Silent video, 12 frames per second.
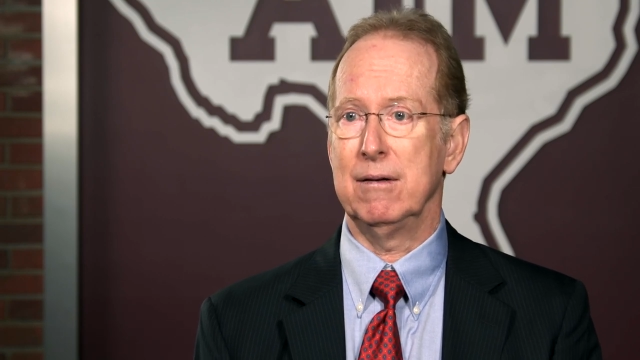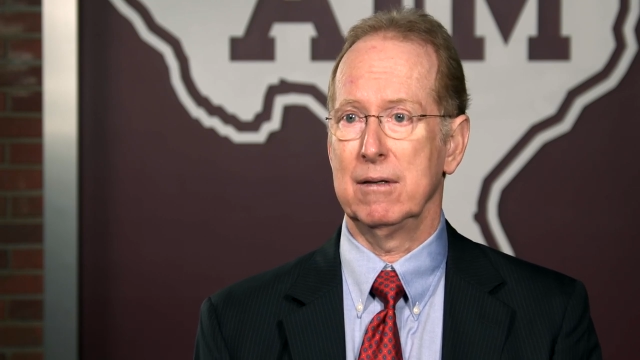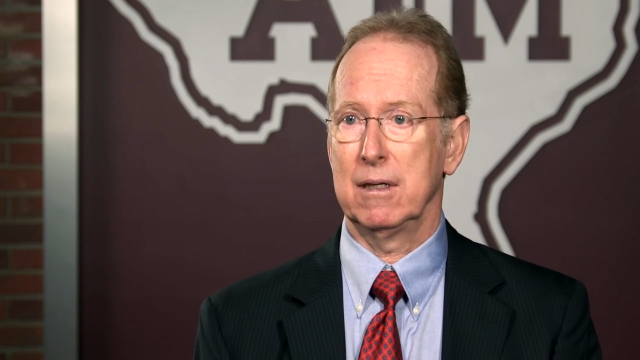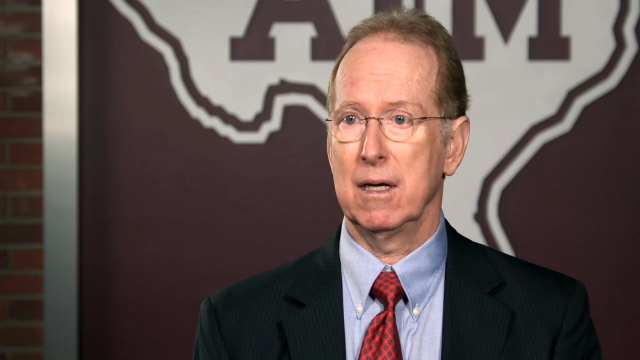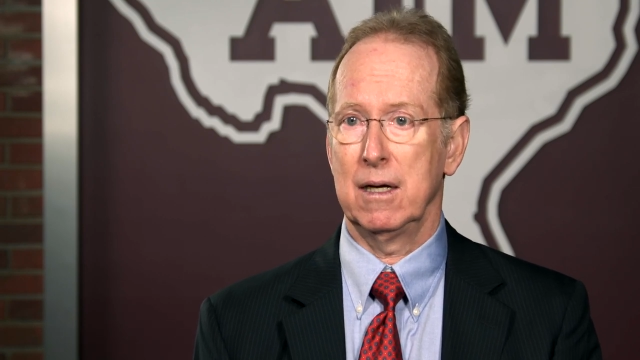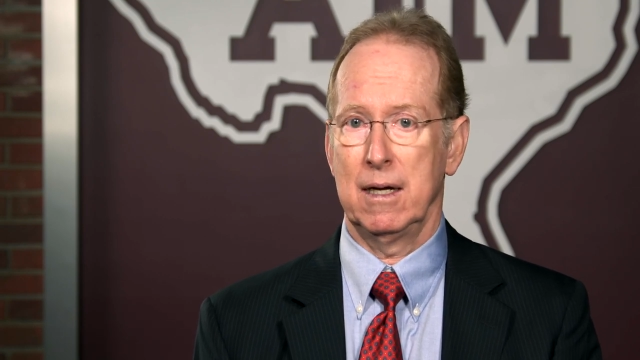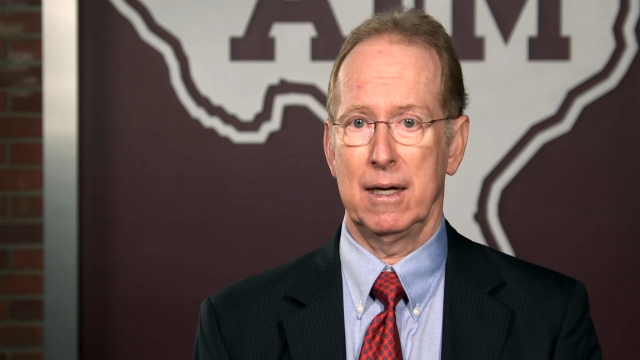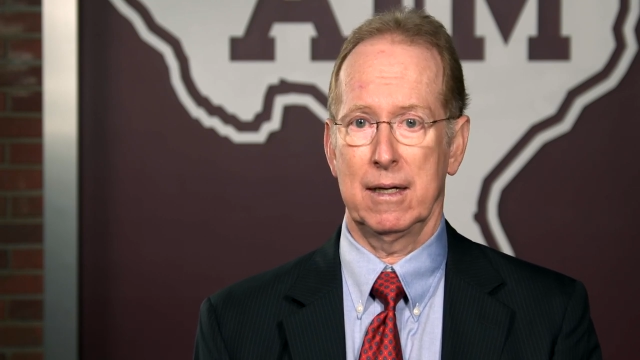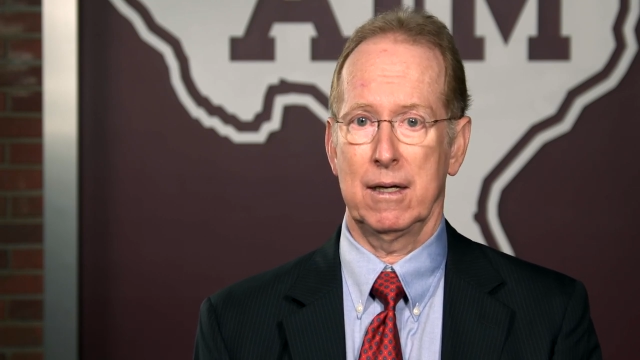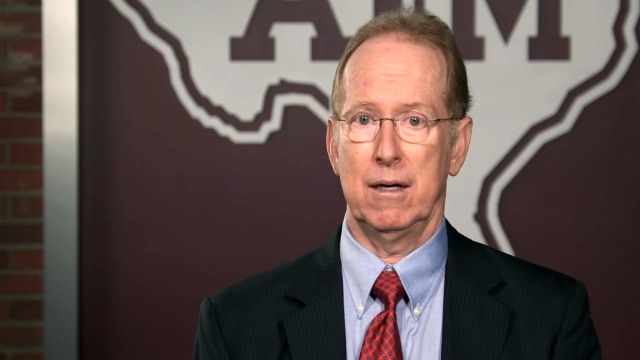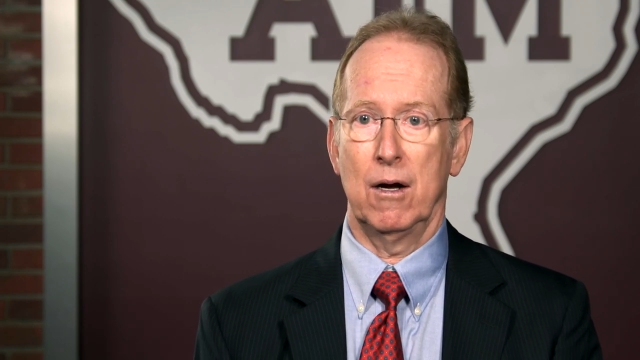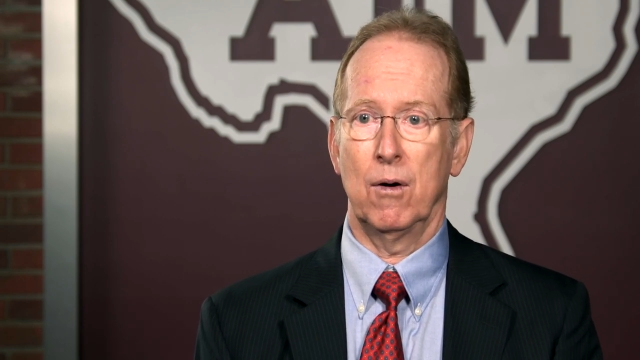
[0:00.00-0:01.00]

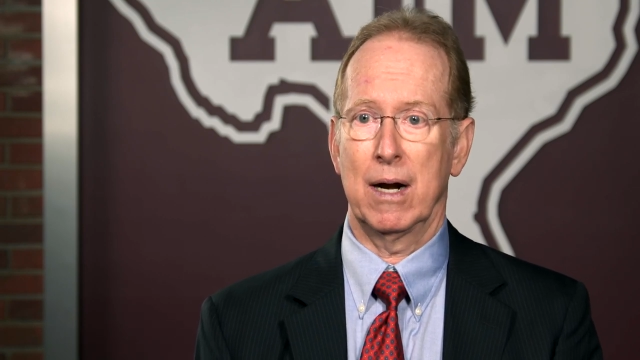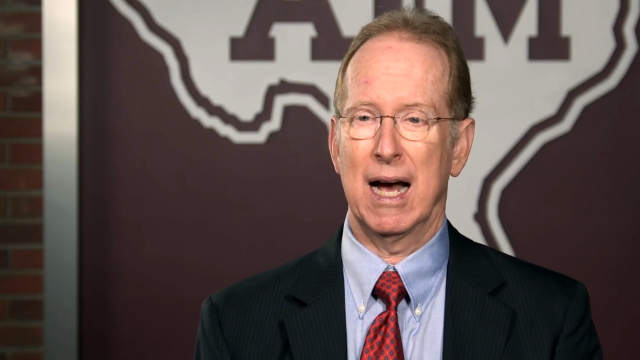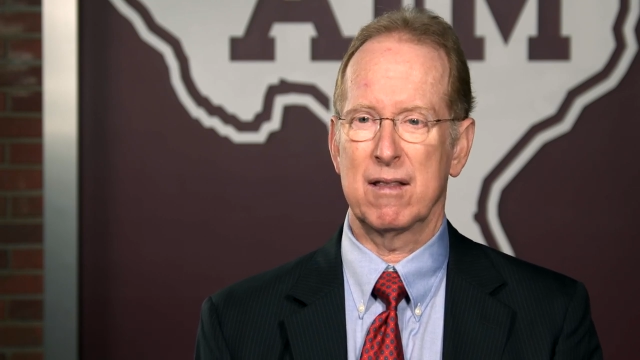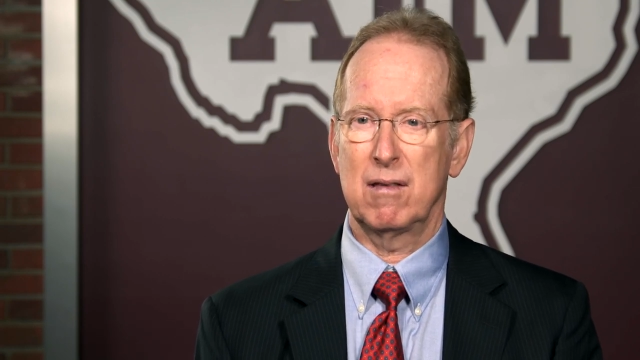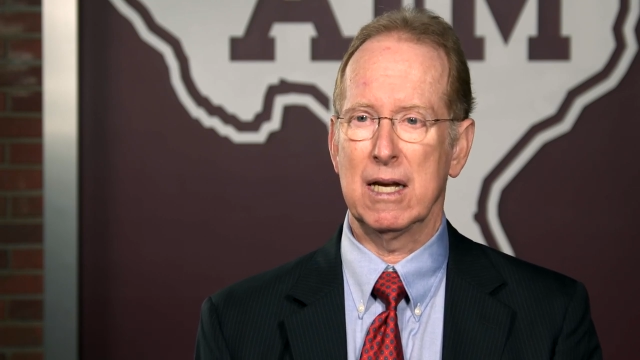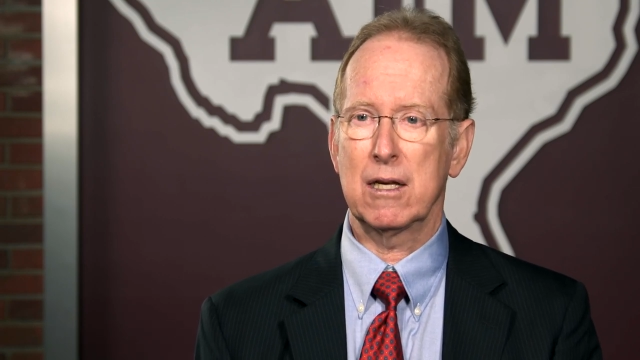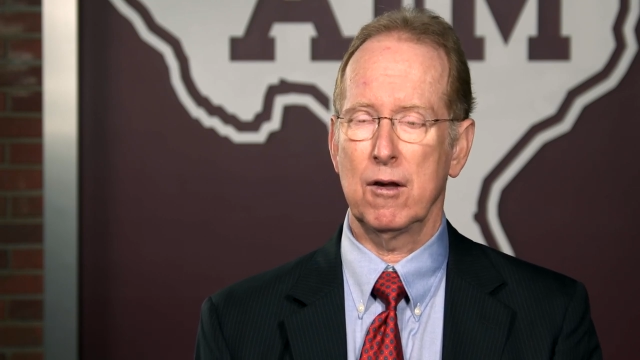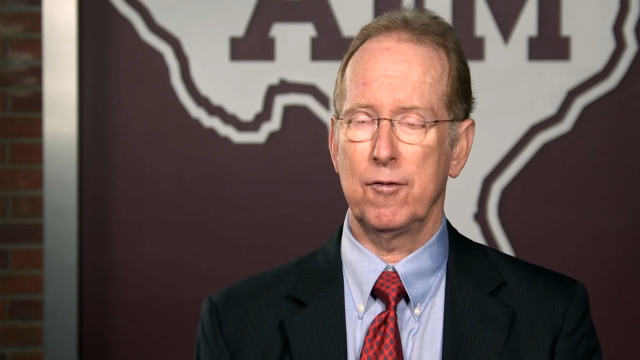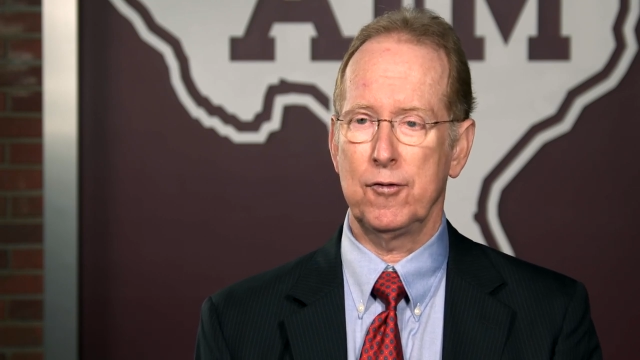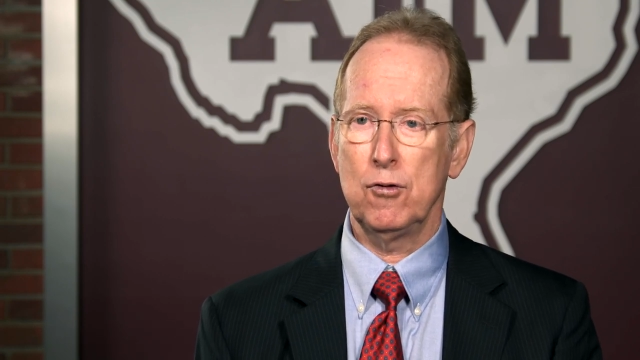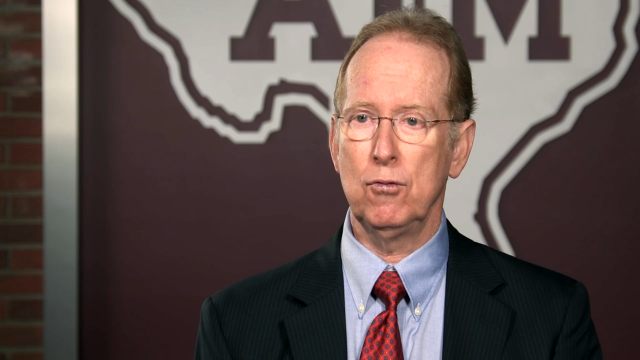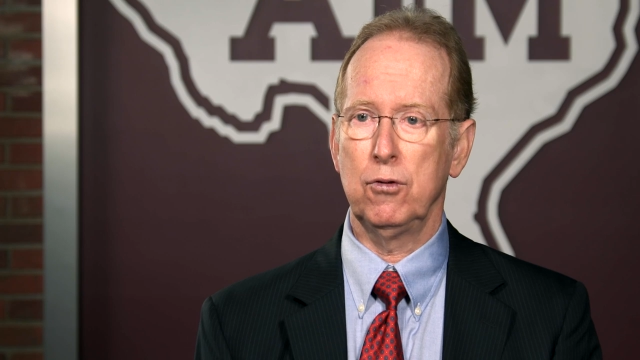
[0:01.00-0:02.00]
Uh, you know, and I think
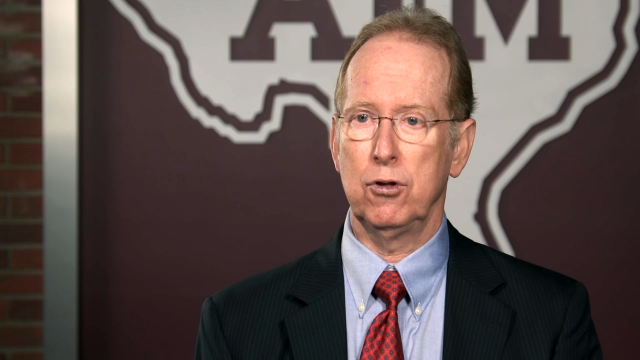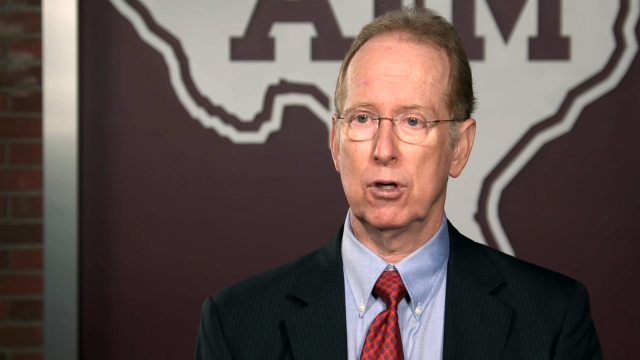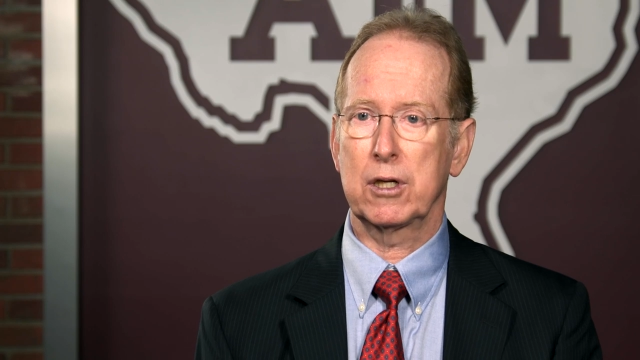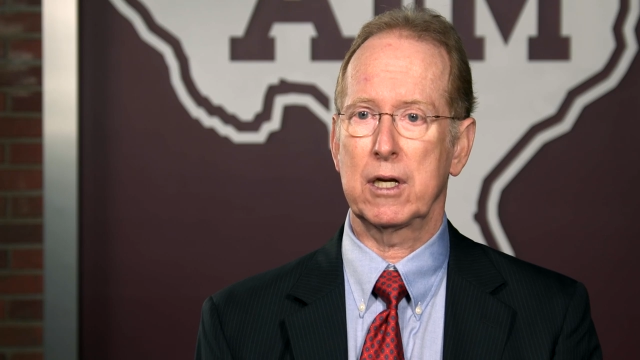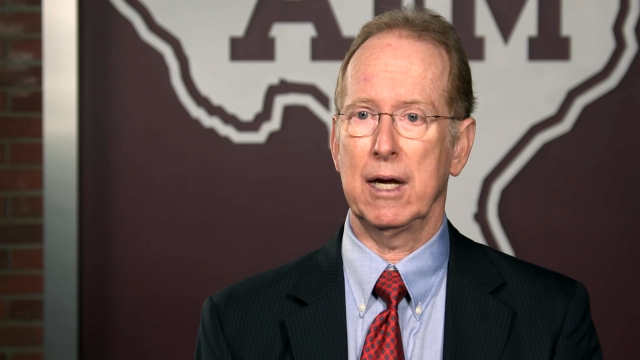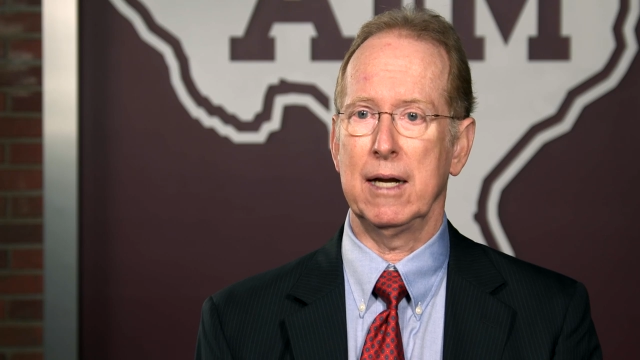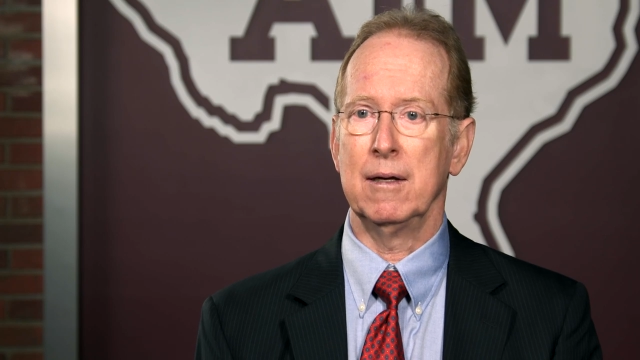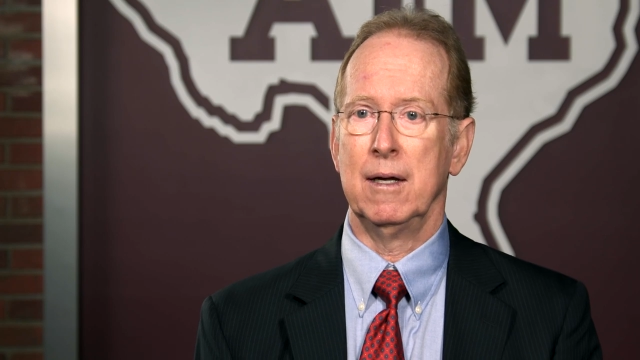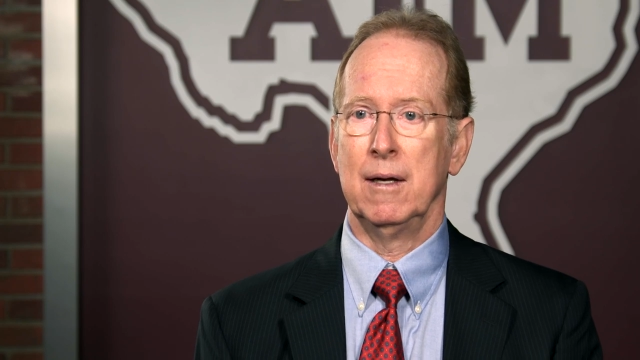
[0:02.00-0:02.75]
if you look at